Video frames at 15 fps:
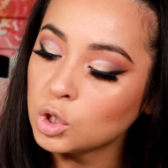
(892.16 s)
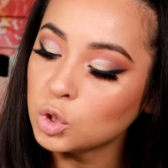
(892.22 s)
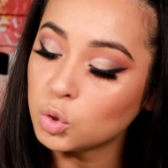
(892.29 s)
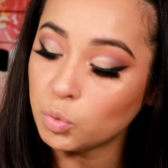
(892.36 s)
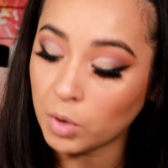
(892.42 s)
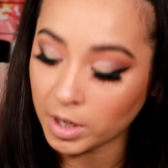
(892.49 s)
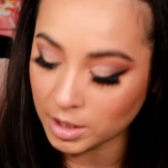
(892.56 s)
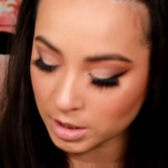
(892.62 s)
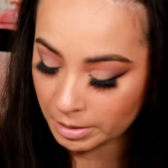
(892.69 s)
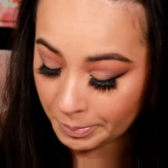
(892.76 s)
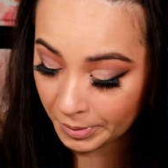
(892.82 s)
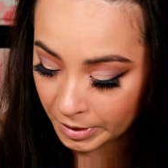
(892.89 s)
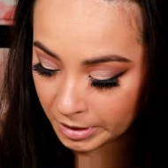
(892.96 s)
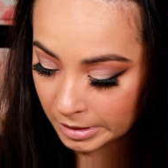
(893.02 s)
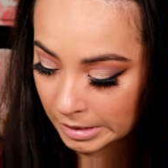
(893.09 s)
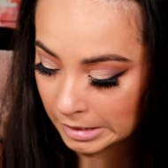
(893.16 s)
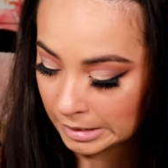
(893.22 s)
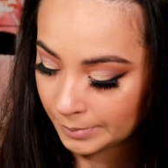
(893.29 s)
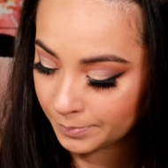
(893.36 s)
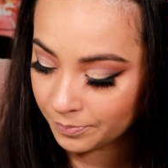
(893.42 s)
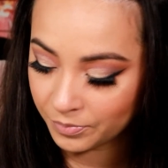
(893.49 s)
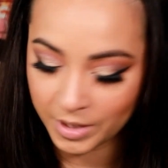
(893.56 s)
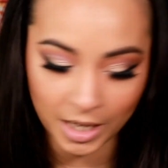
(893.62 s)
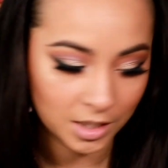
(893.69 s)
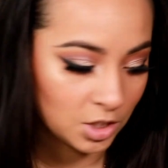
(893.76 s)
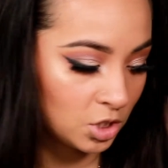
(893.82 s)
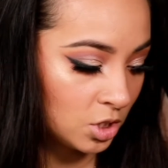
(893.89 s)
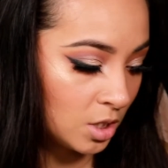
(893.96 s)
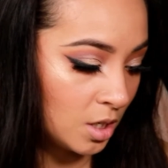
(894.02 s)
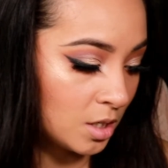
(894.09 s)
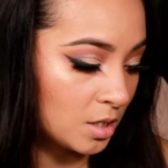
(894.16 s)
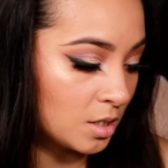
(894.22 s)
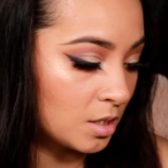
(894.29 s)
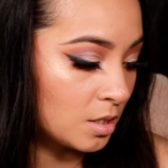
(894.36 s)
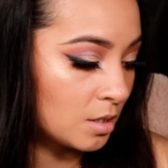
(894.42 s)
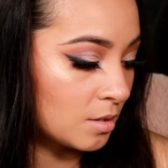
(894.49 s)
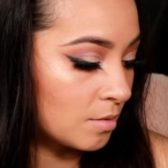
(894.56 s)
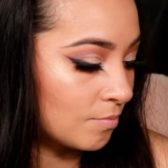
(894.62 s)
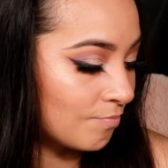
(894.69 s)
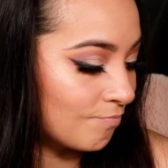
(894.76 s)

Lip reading: dress the part. That's just,